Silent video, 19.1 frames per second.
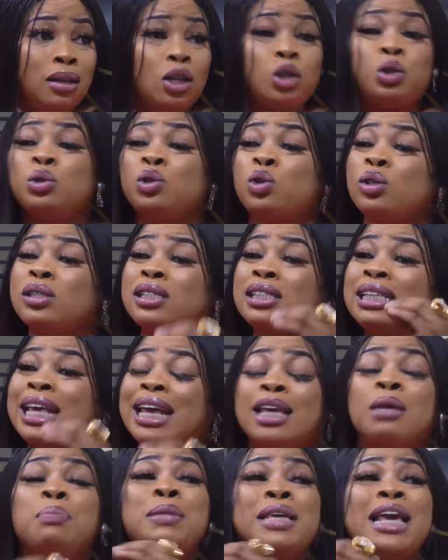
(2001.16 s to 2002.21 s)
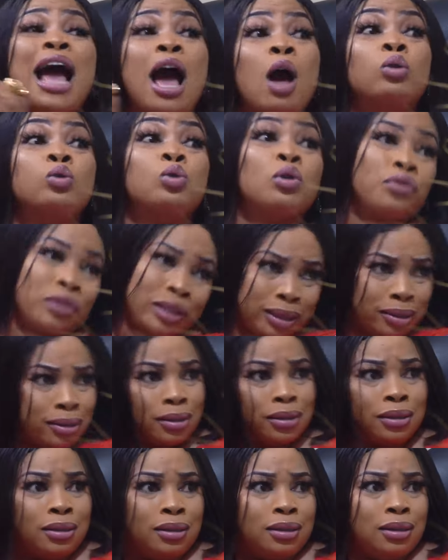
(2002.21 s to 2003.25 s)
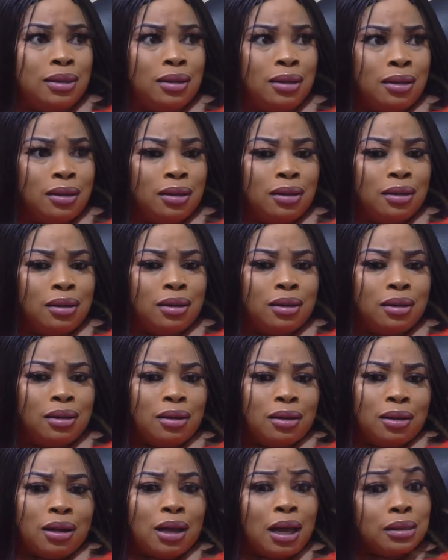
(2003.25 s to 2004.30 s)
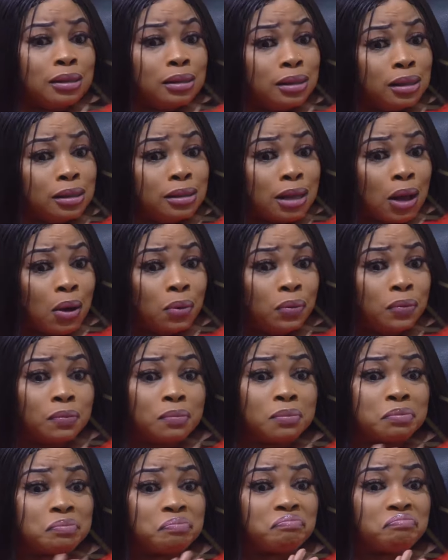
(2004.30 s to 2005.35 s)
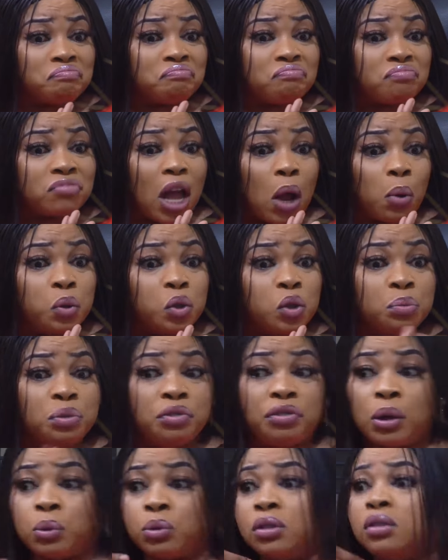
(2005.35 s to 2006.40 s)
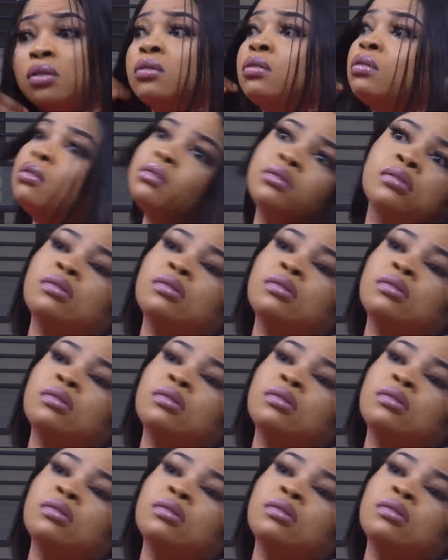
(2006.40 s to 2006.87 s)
They should just take me out of it. As it is now, I want to move out.